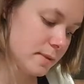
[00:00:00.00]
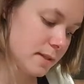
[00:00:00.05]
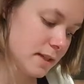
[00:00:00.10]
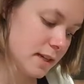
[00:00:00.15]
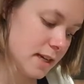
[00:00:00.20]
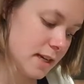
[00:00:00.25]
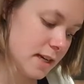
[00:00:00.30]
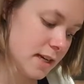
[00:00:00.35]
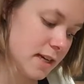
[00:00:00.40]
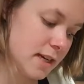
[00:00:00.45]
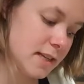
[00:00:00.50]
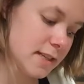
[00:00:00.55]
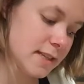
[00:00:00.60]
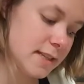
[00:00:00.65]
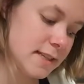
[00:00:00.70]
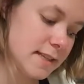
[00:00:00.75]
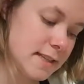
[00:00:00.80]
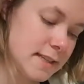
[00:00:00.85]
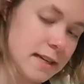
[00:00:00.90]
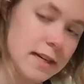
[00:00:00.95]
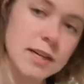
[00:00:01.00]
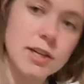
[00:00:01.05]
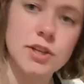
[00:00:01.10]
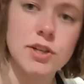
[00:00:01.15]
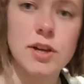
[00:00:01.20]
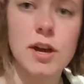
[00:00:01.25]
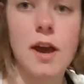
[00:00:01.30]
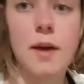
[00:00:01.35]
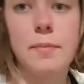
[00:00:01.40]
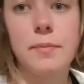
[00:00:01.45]
D, D
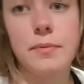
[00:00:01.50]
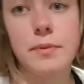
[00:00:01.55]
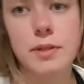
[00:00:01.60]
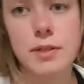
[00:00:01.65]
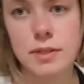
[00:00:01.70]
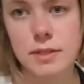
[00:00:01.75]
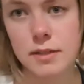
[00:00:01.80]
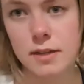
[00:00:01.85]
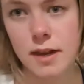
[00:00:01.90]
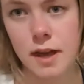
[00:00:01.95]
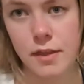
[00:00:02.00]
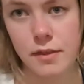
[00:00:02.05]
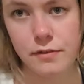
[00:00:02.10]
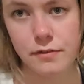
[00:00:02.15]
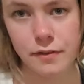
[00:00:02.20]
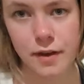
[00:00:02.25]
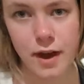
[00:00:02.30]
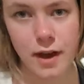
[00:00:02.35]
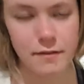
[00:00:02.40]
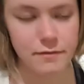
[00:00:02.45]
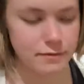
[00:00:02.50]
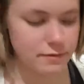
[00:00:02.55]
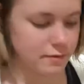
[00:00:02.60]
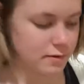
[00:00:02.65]
sharp, which is another 5.